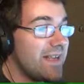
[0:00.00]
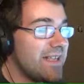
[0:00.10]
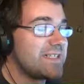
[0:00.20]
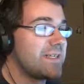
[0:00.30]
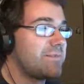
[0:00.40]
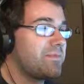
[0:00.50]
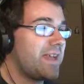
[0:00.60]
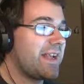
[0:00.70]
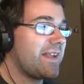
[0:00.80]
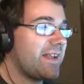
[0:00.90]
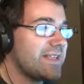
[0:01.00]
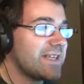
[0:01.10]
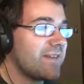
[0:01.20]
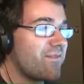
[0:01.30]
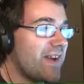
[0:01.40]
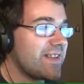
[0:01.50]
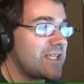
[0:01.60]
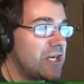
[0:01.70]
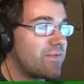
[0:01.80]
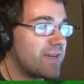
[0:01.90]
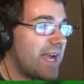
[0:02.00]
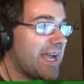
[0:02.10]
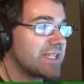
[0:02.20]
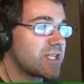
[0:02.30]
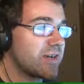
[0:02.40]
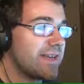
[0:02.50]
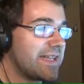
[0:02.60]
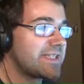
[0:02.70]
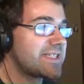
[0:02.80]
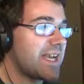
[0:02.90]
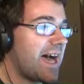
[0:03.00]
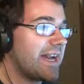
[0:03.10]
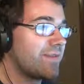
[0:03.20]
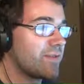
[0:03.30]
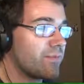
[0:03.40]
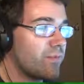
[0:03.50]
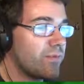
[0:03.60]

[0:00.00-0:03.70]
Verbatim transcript: He's gonna find the cure for cancer inside of the...